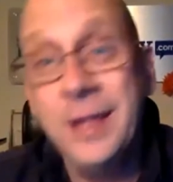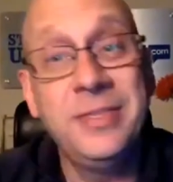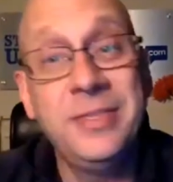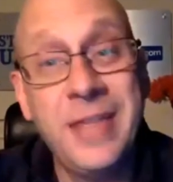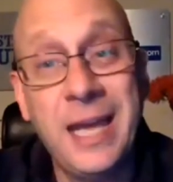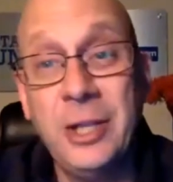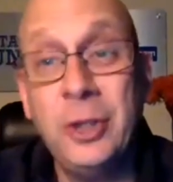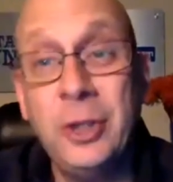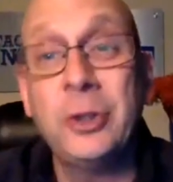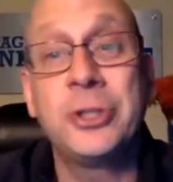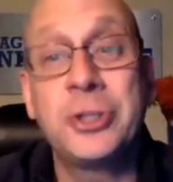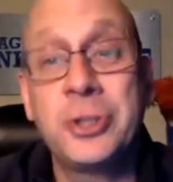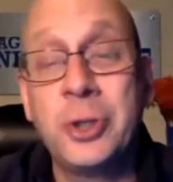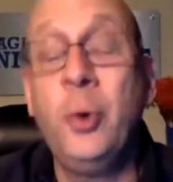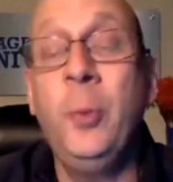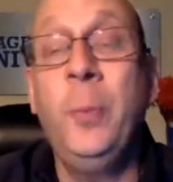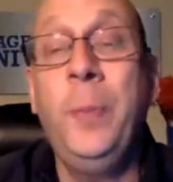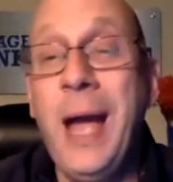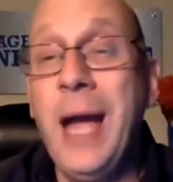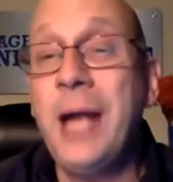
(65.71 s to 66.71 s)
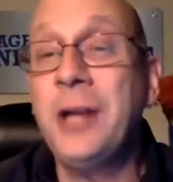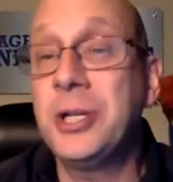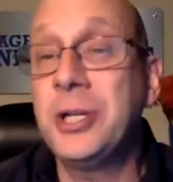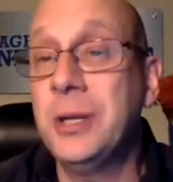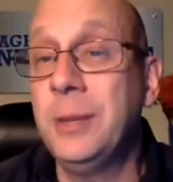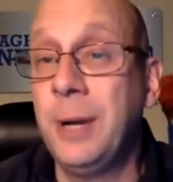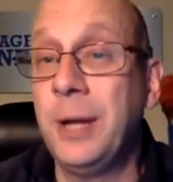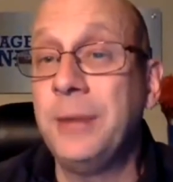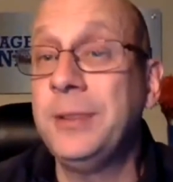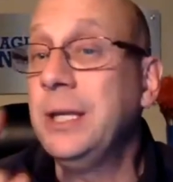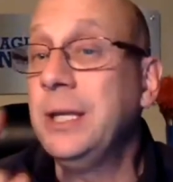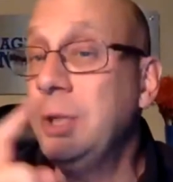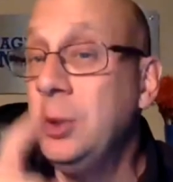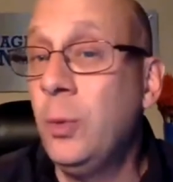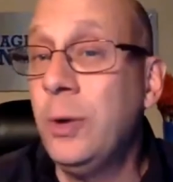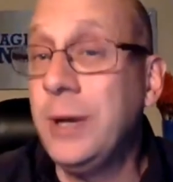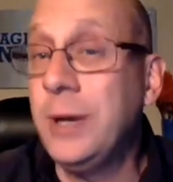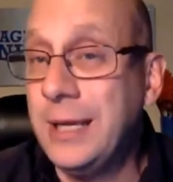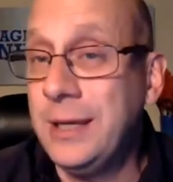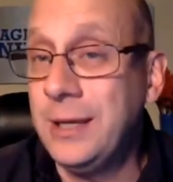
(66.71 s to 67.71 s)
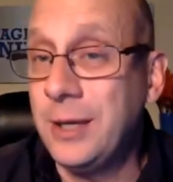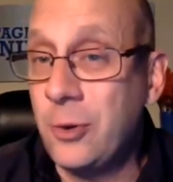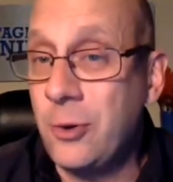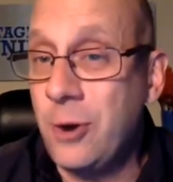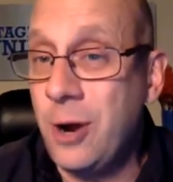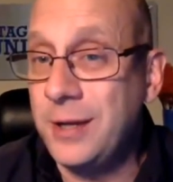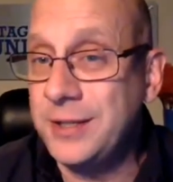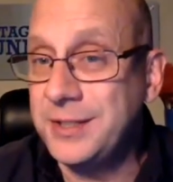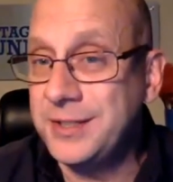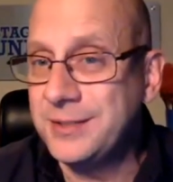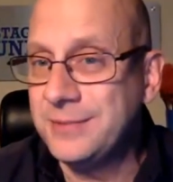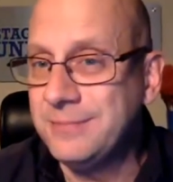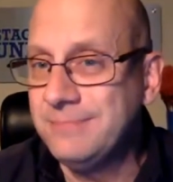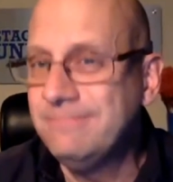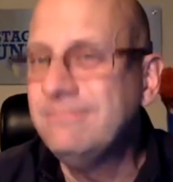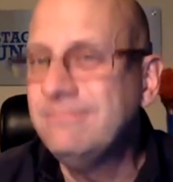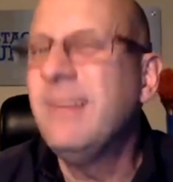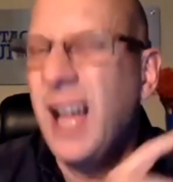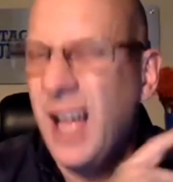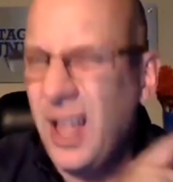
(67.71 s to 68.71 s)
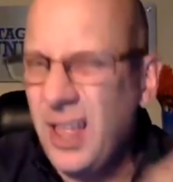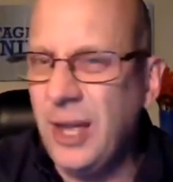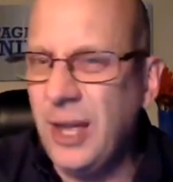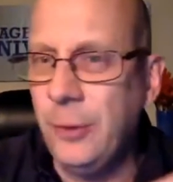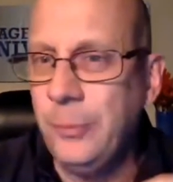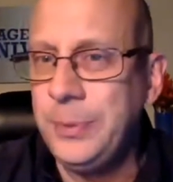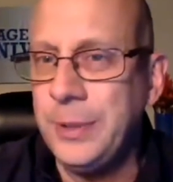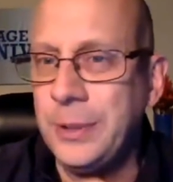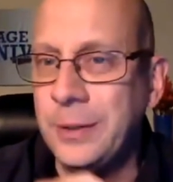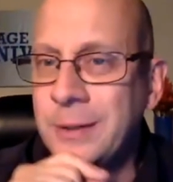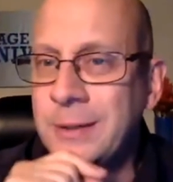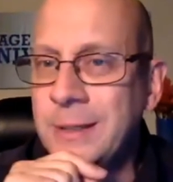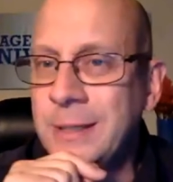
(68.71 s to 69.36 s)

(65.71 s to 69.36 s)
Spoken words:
that you're so passionate about, that you want to get across, I'll help you.